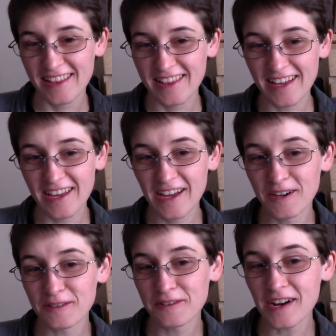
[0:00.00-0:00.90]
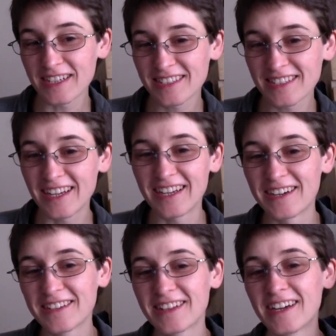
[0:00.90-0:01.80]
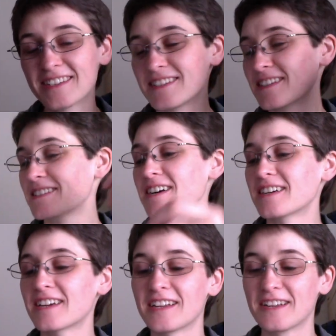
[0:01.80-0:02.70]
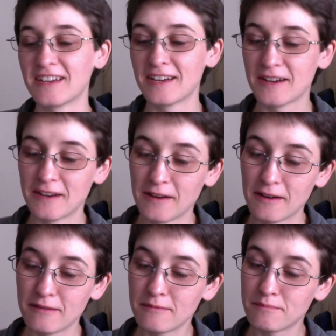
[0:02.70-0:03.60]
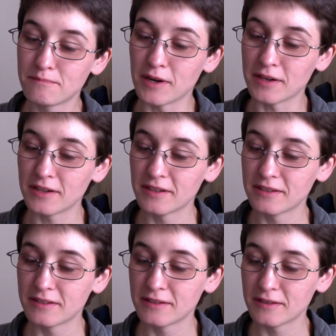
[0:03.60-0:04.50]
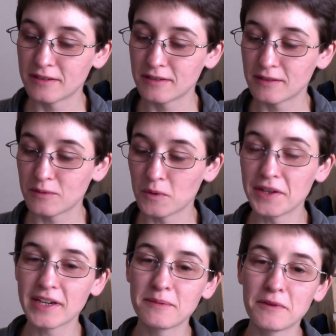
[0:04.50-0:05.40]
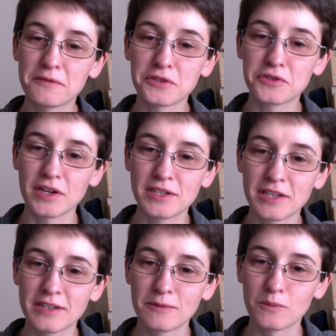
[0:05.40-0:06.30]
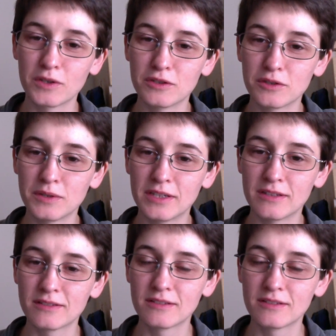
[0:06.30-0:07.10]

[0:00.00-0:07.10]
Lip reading: they got refreshed and now the lines are nice and dark again. But while it can be frustrating when you